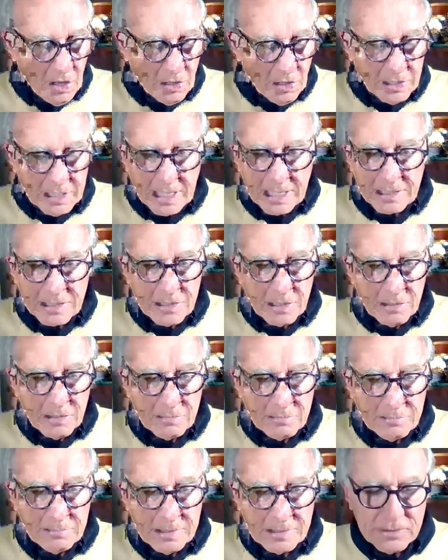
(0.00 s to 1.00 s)
Okay,
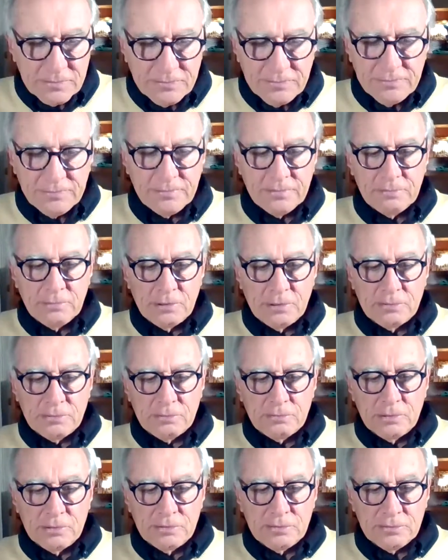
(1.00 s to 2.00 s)
so
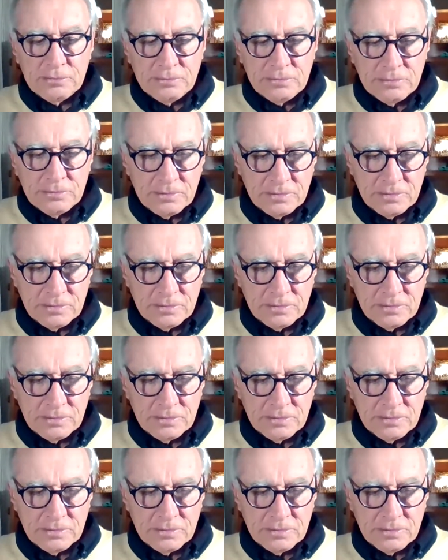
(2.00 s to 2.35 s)
we'll